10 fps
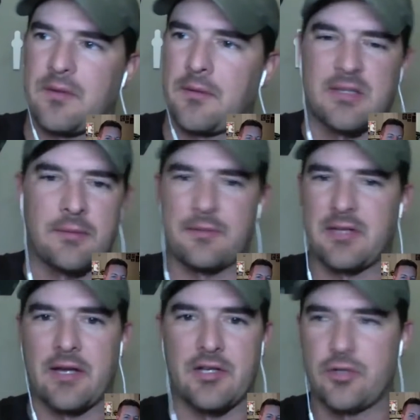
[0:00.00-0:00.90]
Sometimes I got to
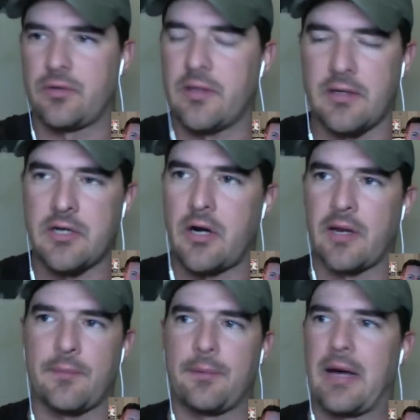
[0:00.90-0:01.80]
shoot a, a, target. But
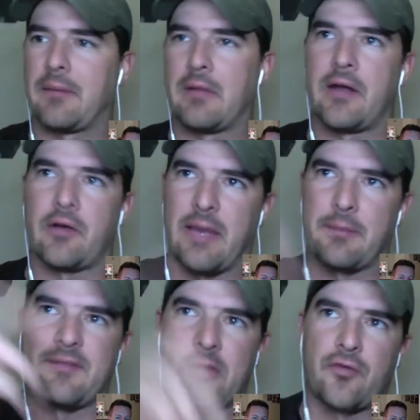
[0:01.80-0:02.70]
bottom line, okay, I'm going to give
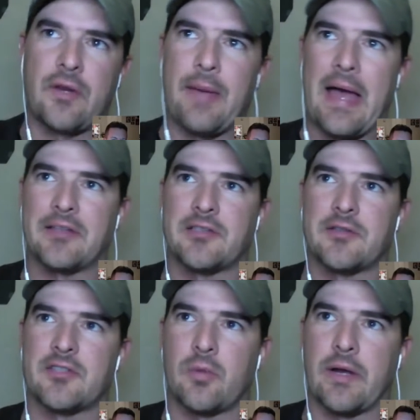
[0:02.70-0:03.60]
you three passes the
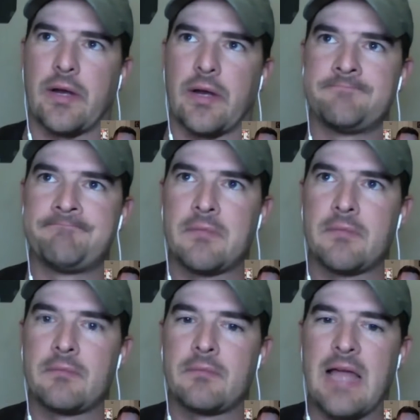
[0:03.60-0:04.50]
swinger.
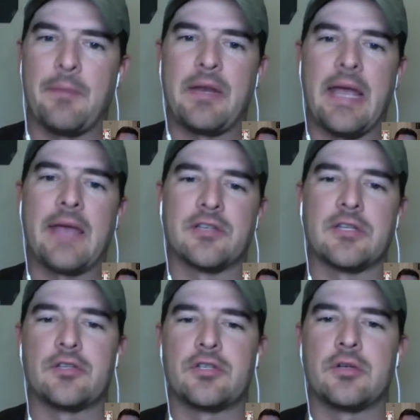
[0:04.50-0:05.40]
How many A's can
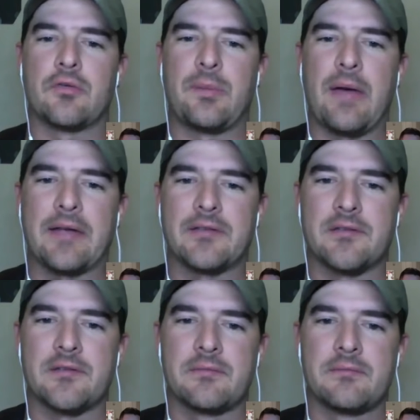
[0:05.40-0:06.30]
you shoot in three passes?
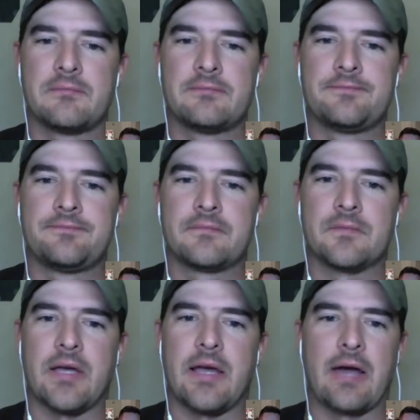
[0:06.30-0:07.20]

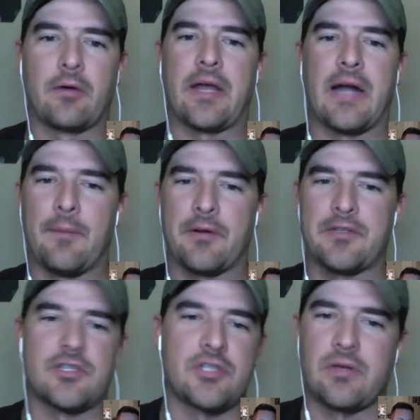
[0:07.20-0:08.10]
Okay, I don't care how much you
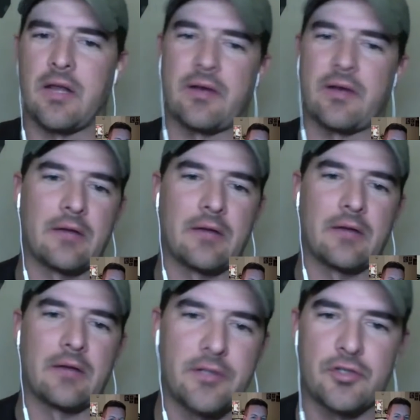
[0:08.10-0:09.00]
shoot. I don't care how little
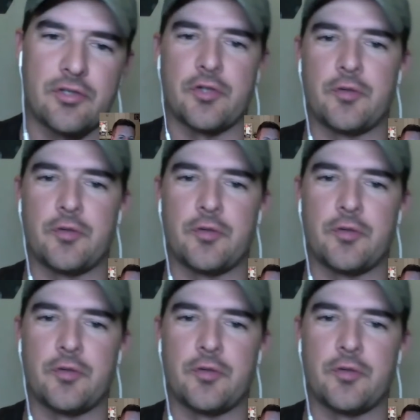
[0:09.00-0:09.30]
you shoot.